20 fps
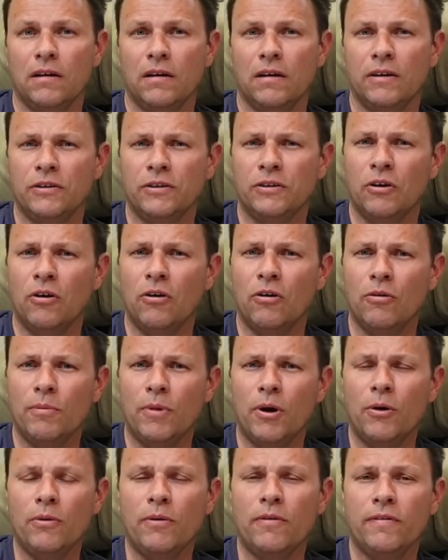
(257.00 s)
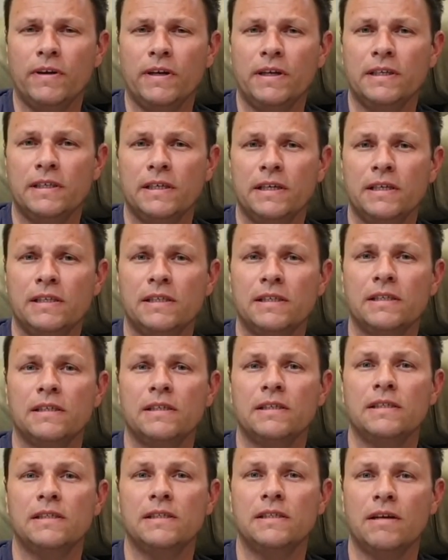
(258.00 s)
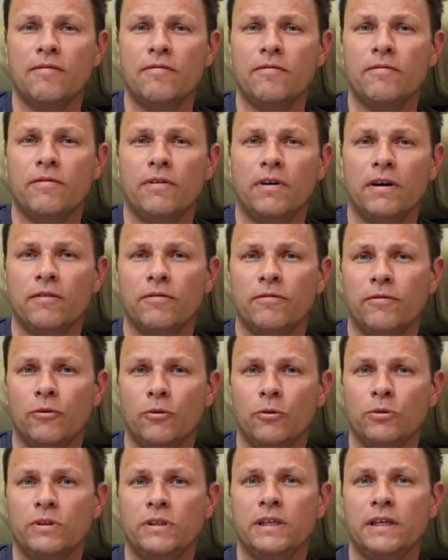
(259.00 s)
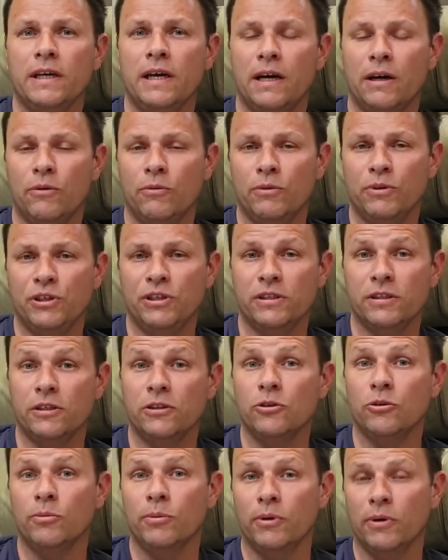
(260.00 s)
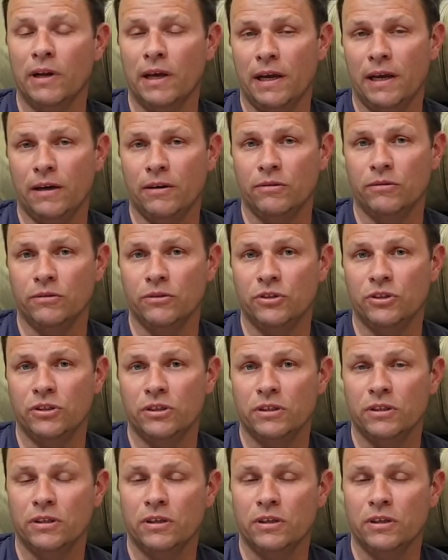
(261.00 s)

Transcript: Adamo, I think it is, 754DL, which is a double lounge.